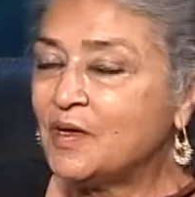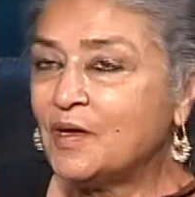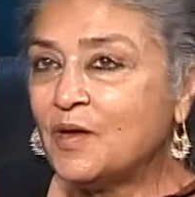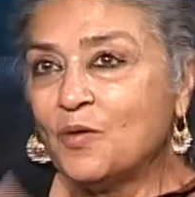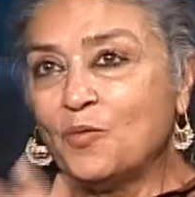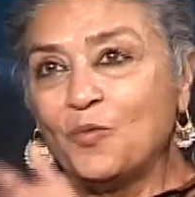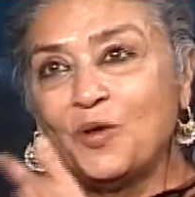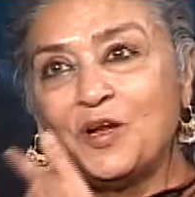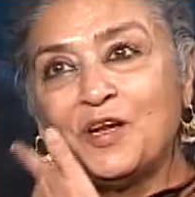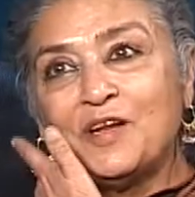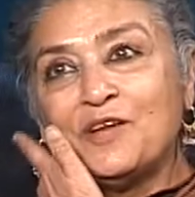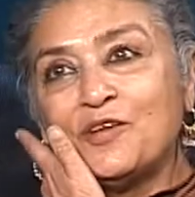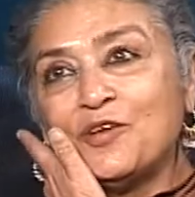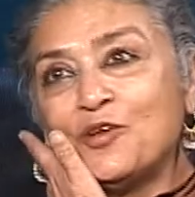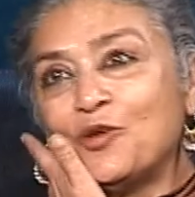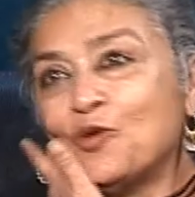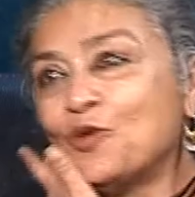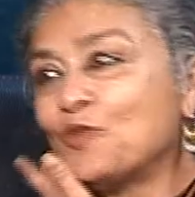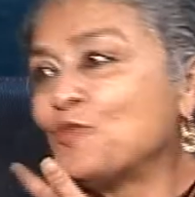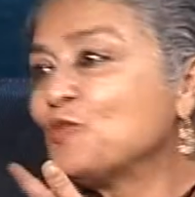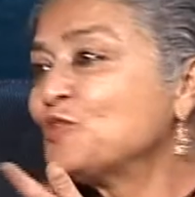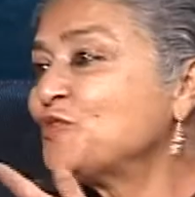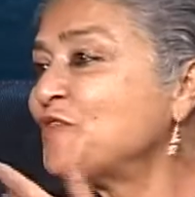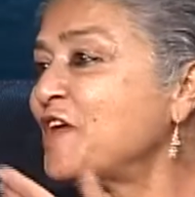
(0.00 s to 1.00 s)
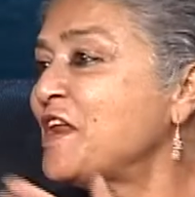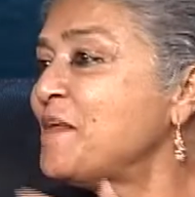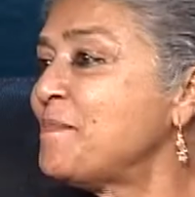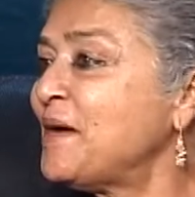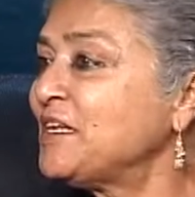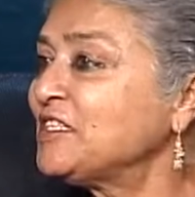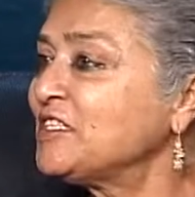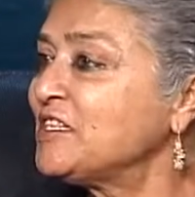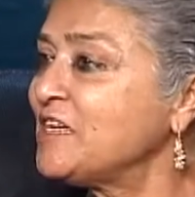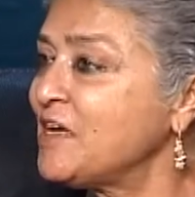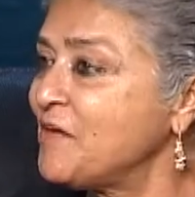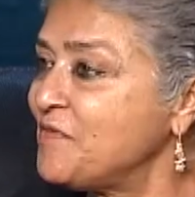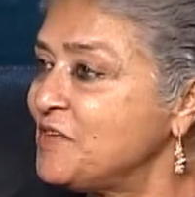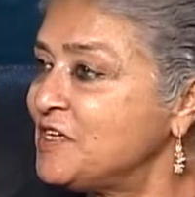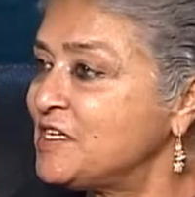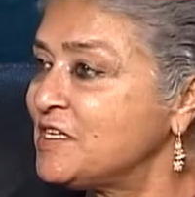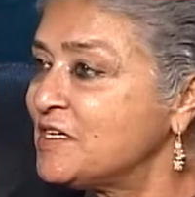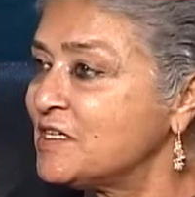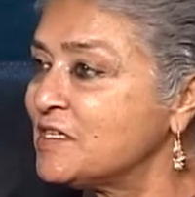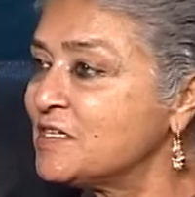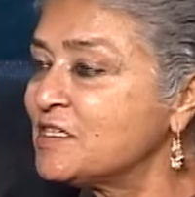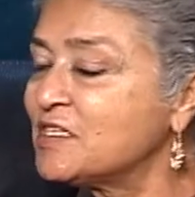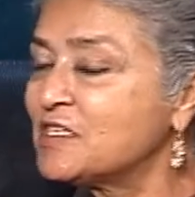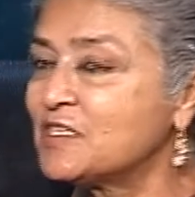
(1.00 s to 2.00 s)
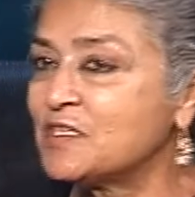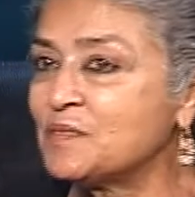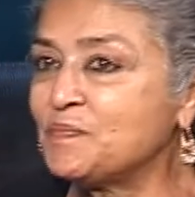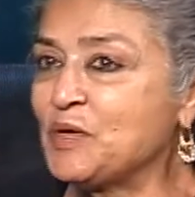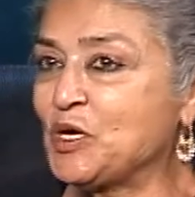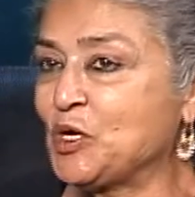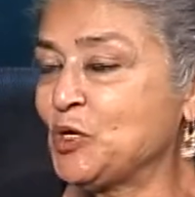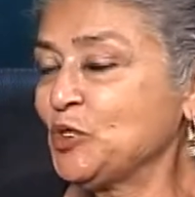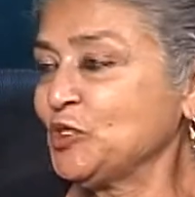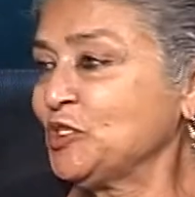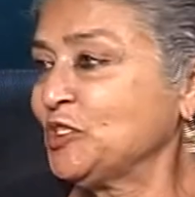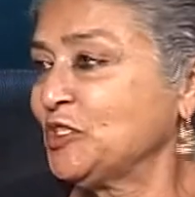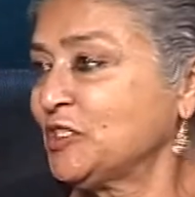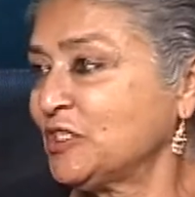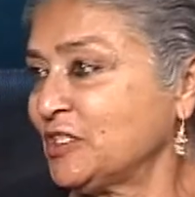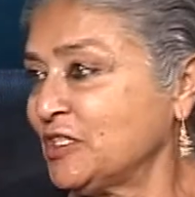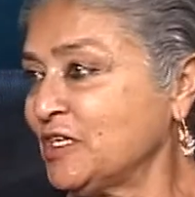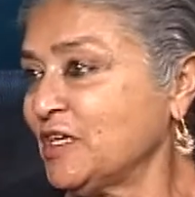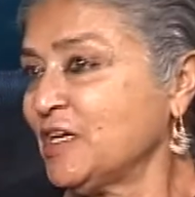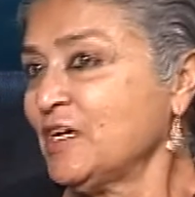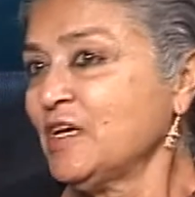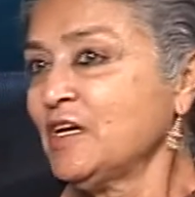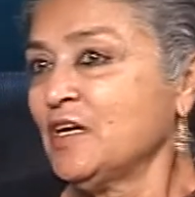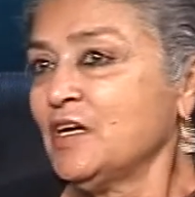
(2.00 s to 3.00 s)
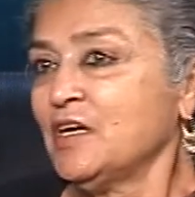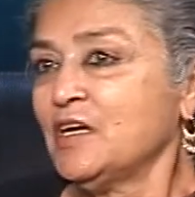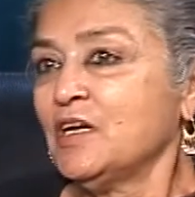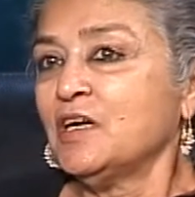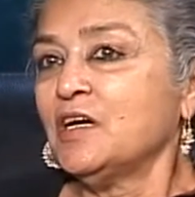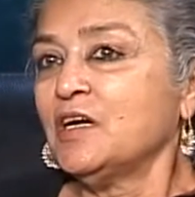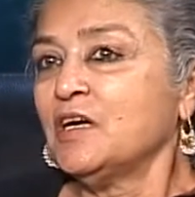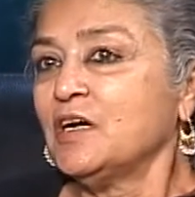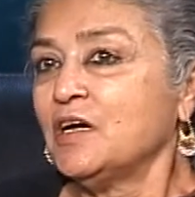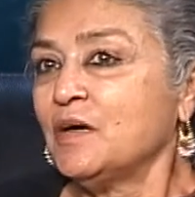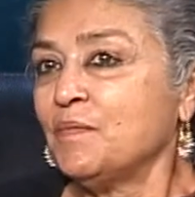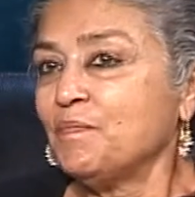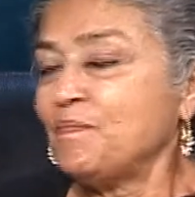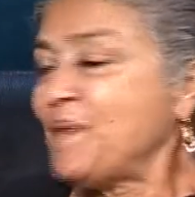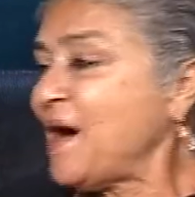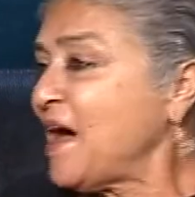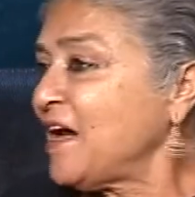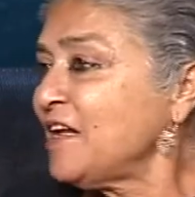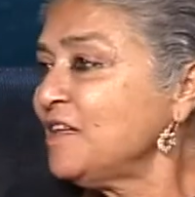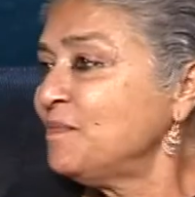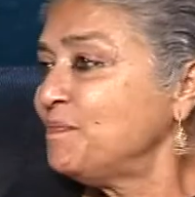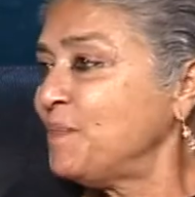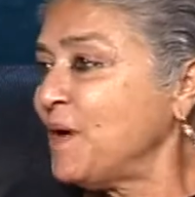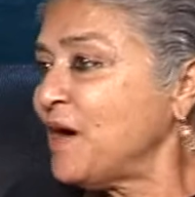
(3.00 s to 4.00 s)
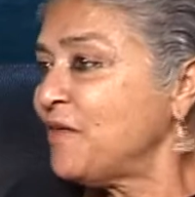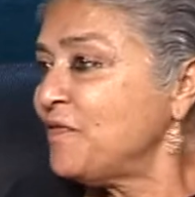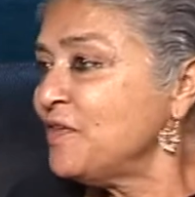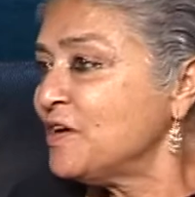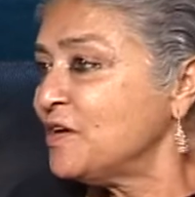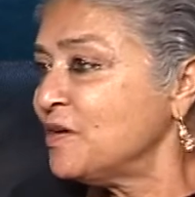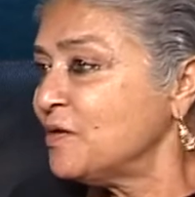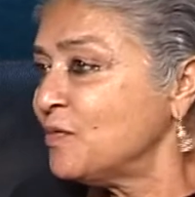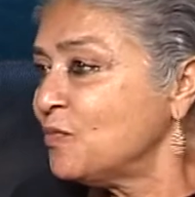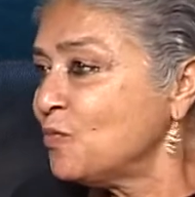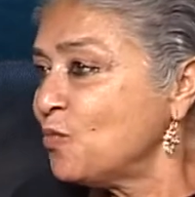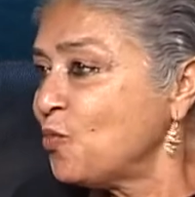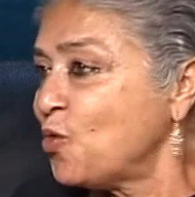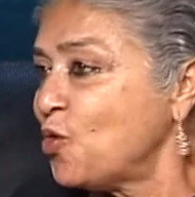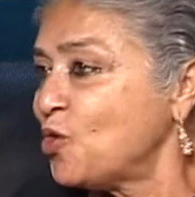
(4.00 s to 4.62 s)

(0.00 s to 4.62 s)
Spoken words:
Well, you know, it was very much in evidence, because Bharat Bhavan